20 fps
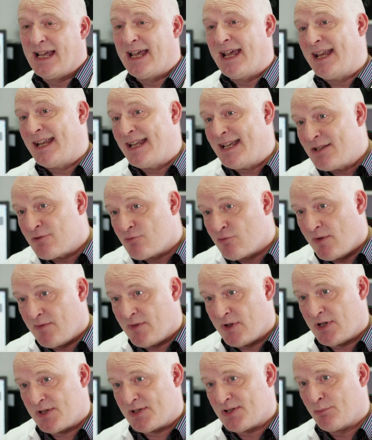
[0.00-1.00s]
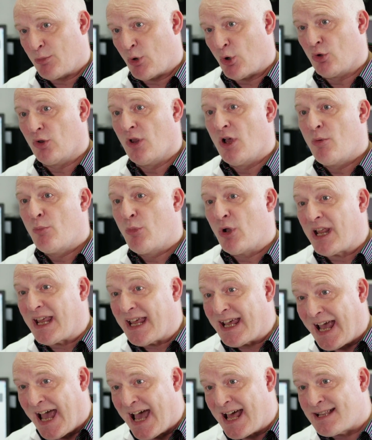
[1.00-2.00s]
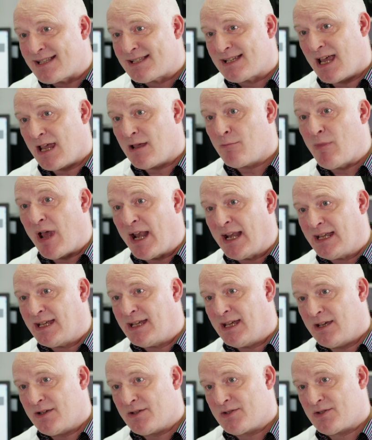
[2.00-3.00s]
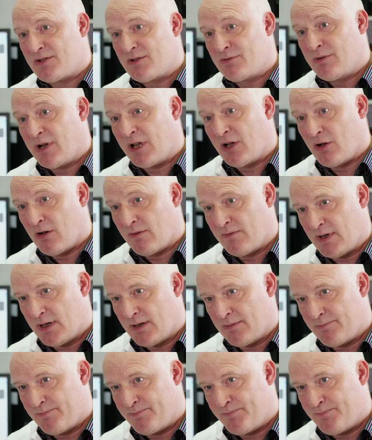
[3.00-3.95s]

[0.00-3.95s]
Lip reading: It is reversible, but it can take many years to recover.